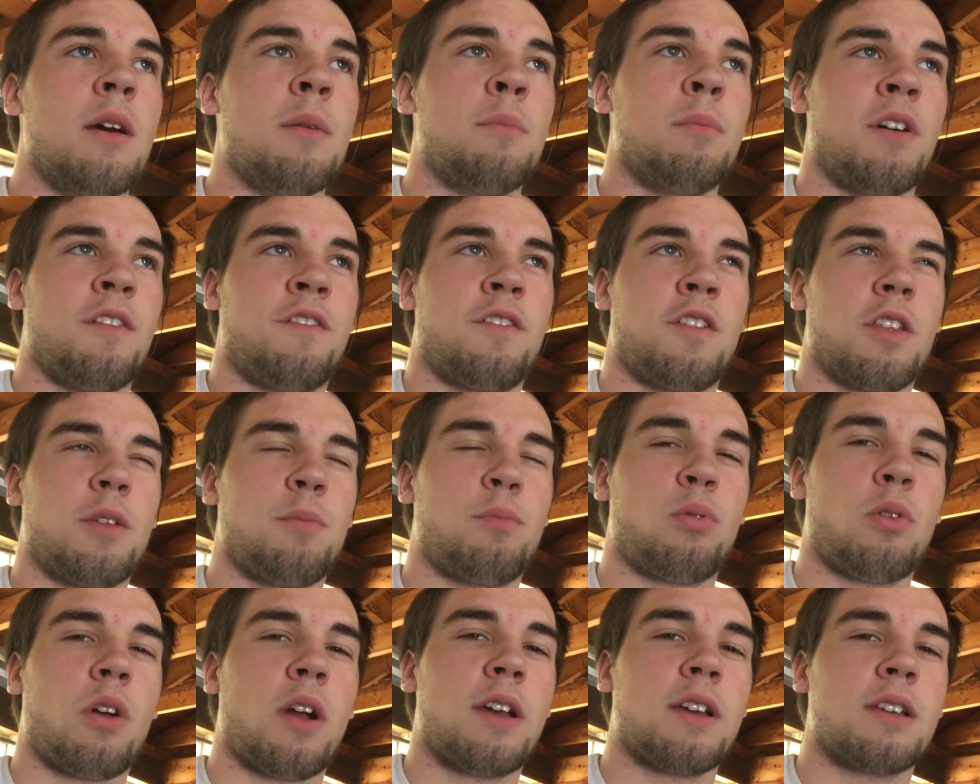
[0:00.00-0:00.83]
but for the
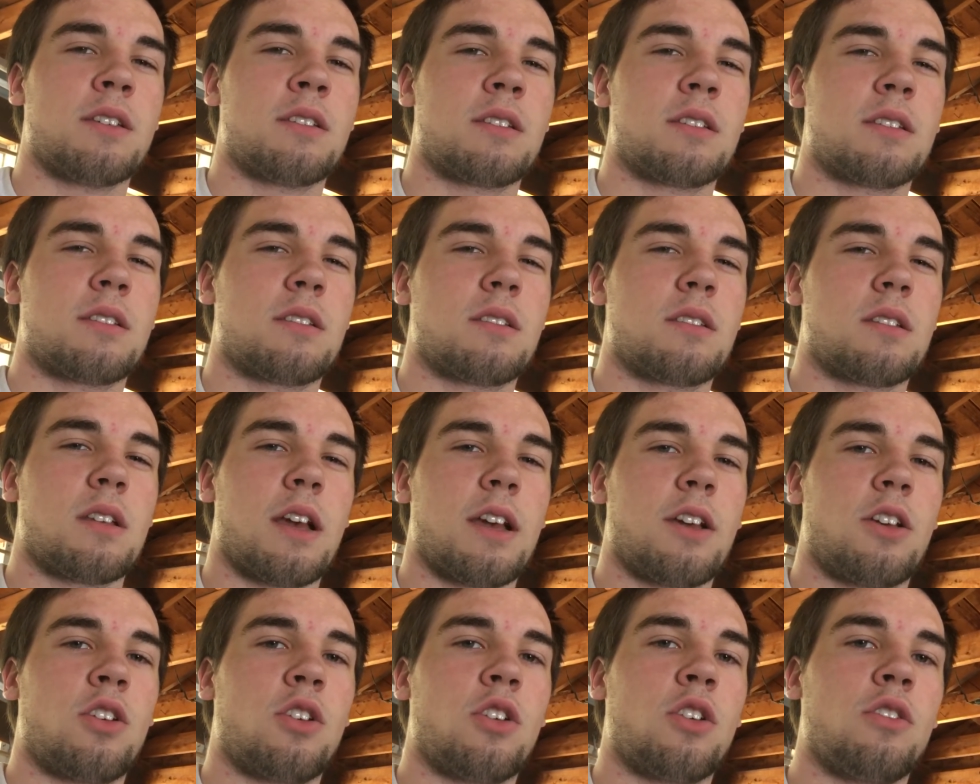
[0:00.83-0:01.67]
price, I
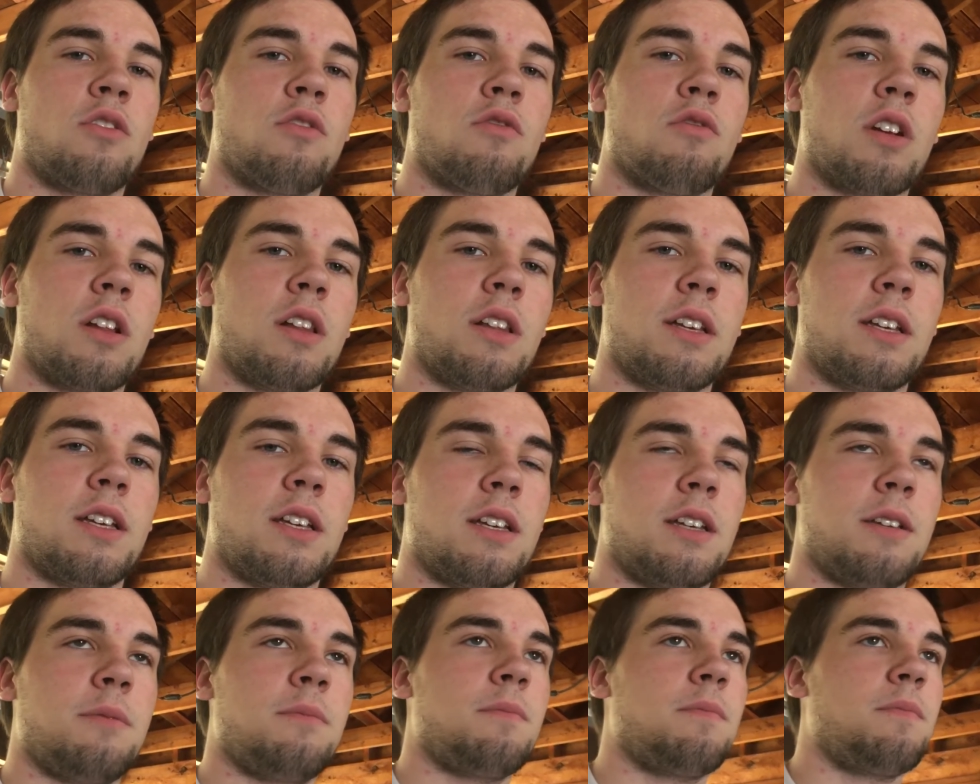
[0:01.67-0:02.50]
couldn't
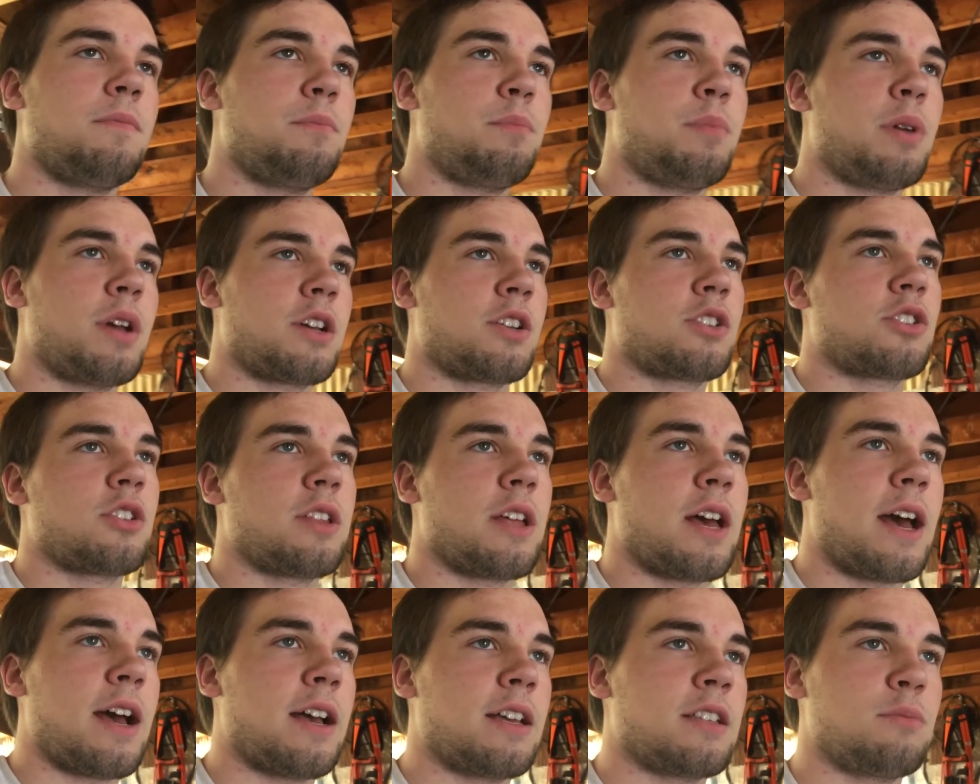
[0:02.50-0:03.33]
really picture
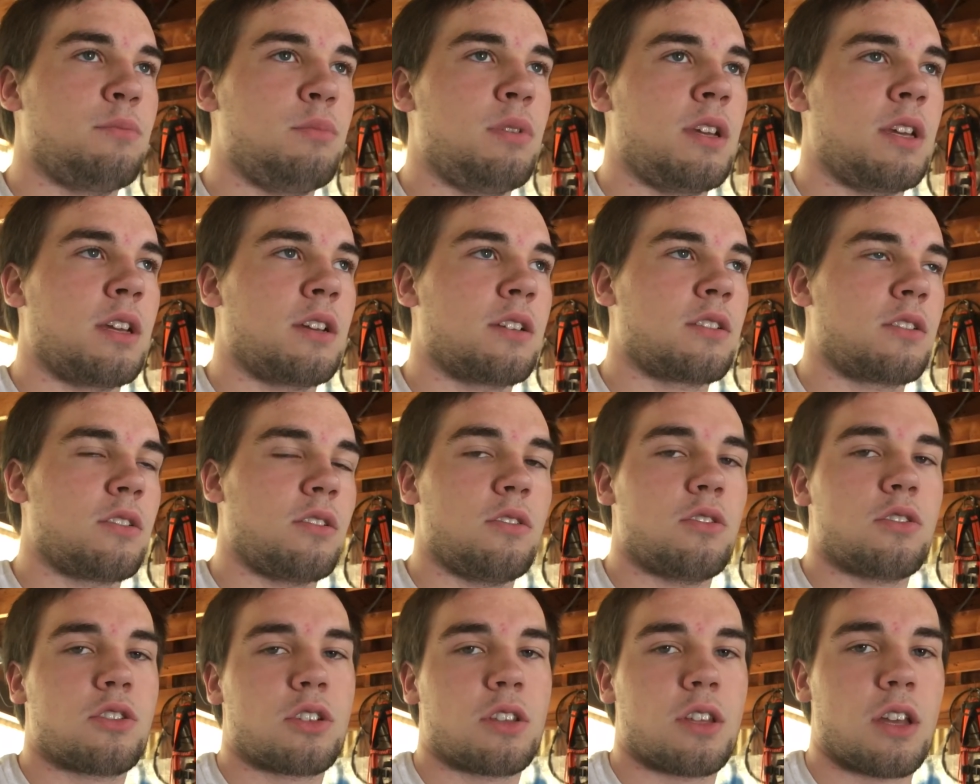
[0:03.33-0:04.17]
that as being a
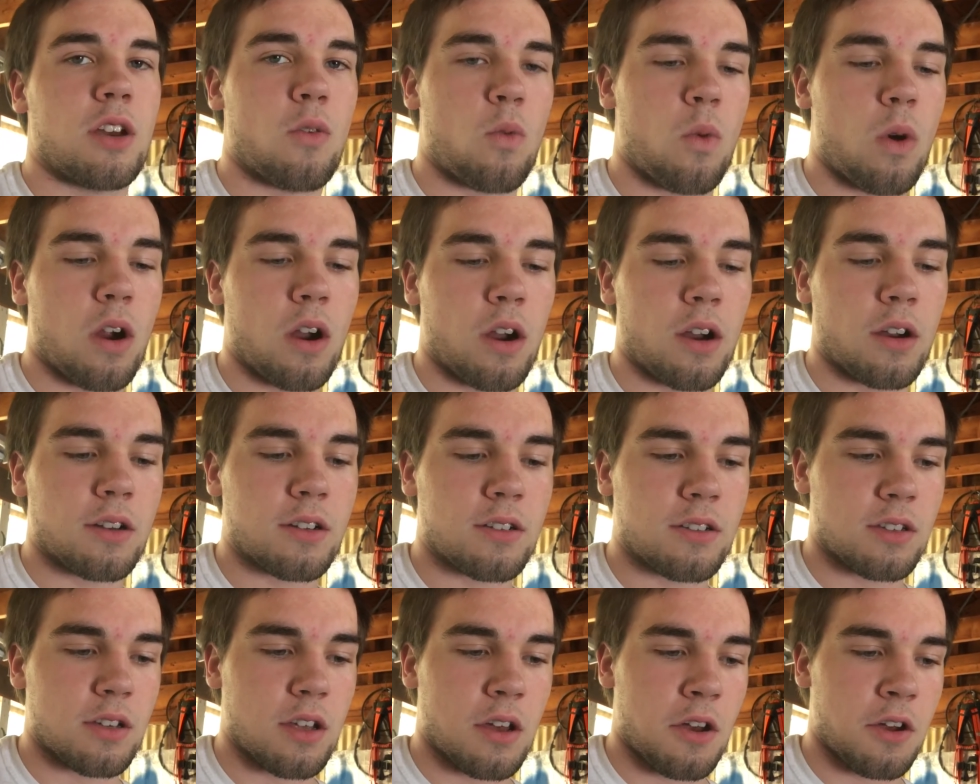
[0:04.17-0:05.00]
solution that worked,
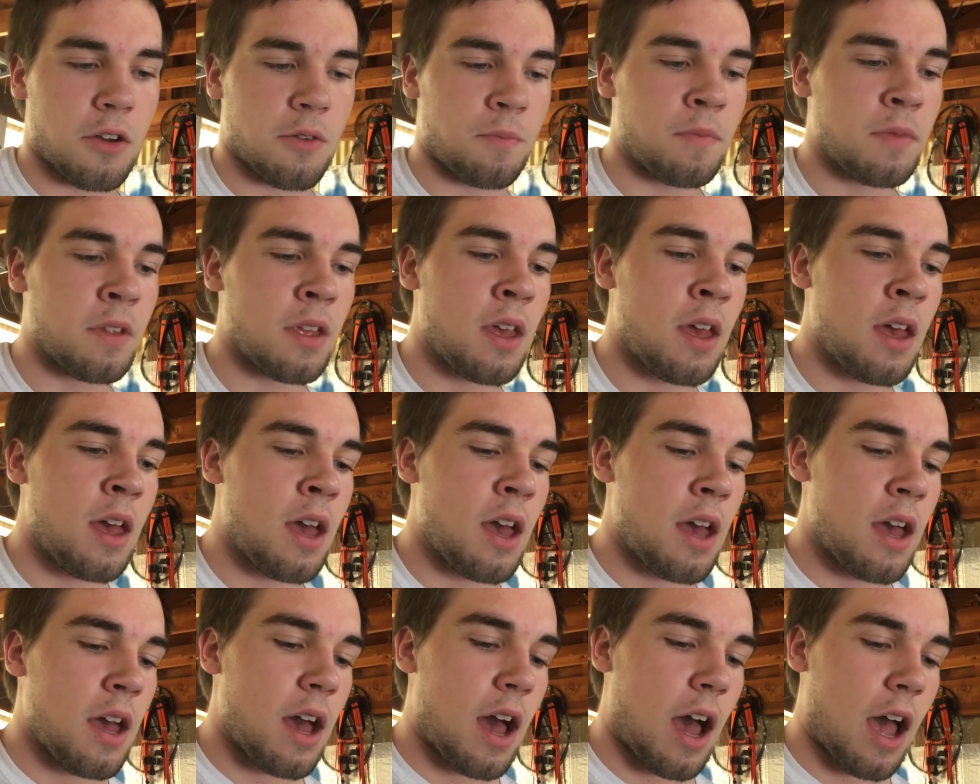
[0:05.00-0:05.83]
so
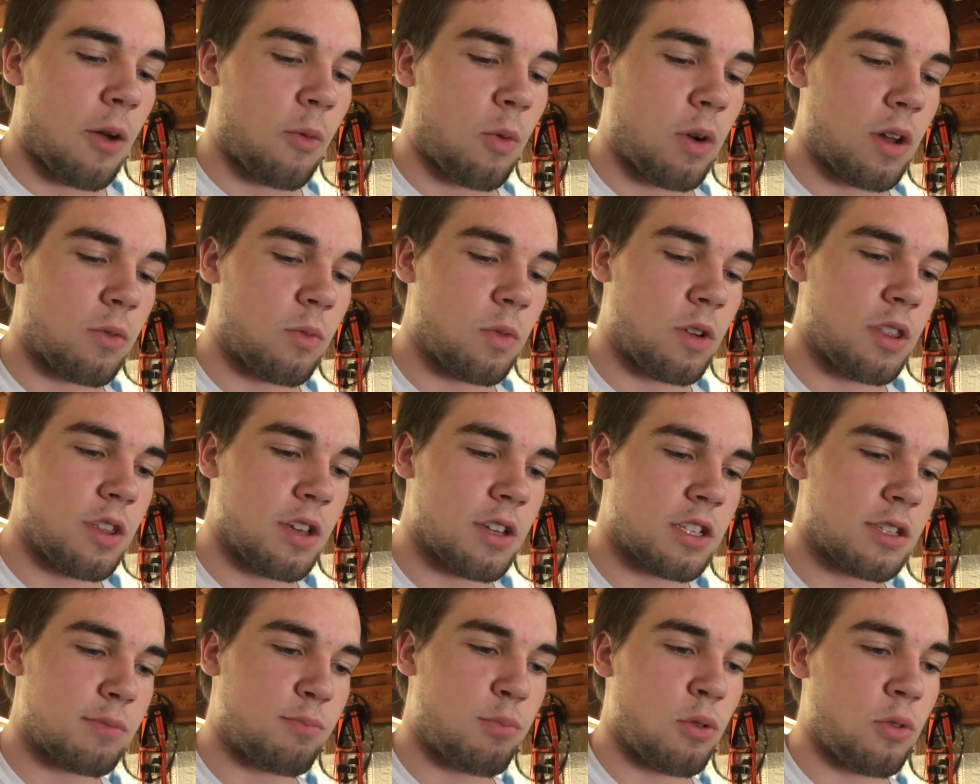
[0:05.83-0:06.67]
I went with a
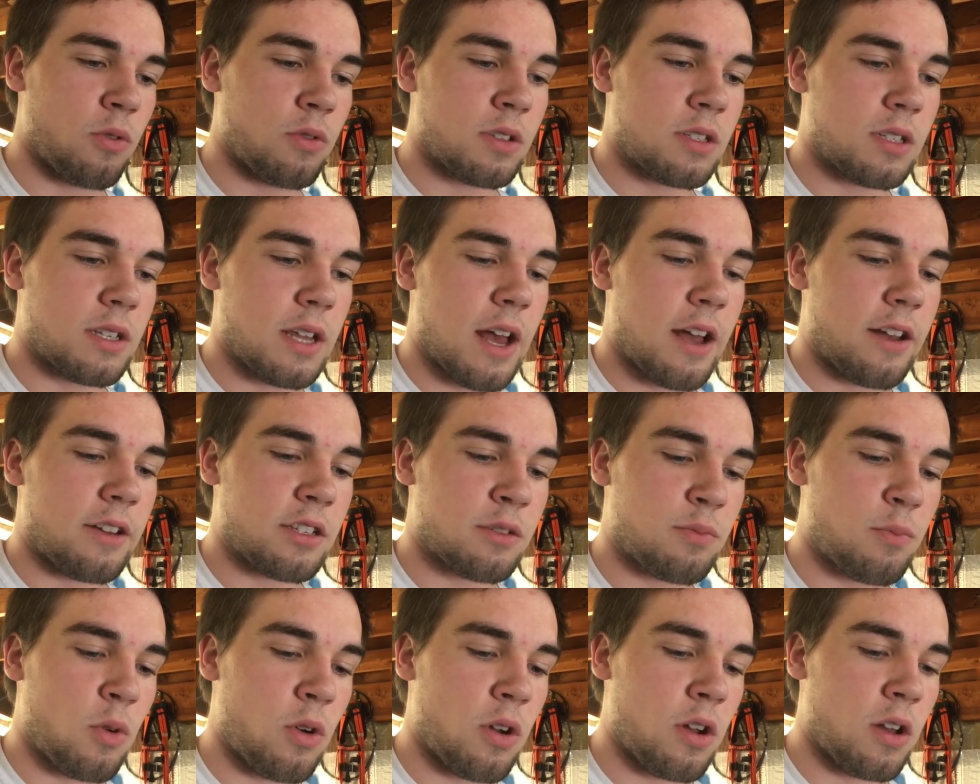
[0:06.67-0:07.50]
spoon style
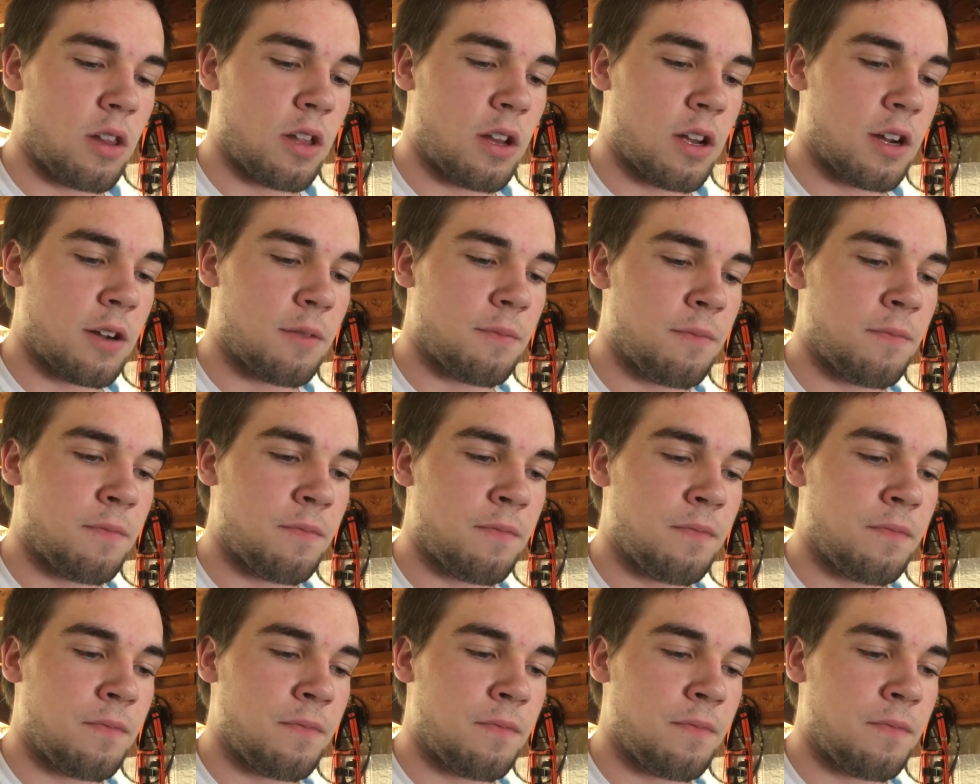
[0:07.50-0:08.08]
spoiler,